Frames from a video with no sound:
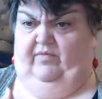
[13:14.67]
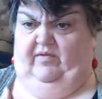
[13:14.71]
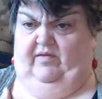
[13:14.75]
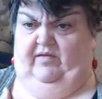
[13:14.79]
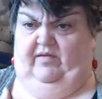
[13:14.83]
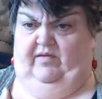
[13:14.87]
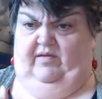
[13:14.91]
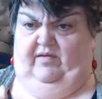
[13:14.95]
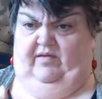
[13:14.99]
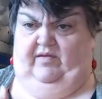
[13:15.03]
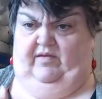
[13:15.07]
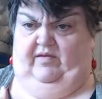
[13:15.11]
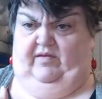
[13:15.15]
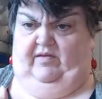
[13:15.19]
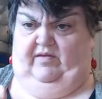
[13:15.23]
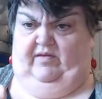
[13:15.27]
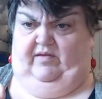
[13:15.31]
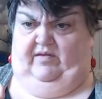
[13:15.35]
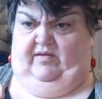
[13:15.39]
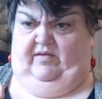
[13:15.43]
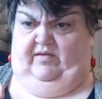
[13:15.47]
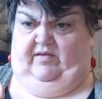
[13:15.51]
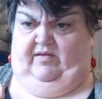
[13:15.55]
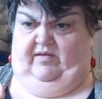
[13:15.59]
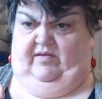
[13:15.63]

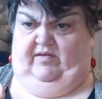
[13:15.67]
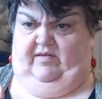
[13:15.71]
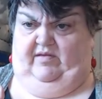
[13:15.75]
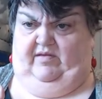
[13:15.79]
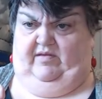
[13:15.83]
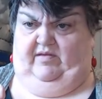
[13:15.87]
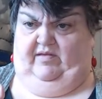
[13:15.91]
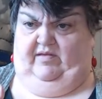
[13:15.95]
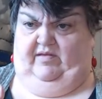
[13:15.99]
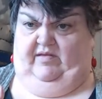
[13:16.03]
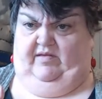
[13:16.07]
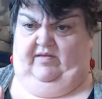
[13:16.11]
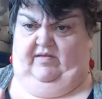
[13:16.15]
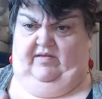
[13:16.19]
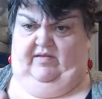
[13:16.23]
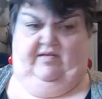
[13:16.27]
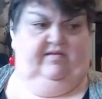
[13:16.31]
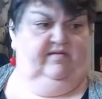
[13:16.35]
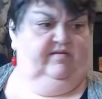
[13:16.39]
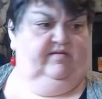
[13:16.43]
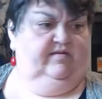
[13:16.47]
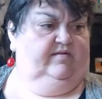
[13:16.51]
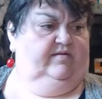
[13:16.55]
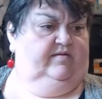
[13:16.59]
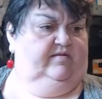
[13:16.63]
Nothing is said.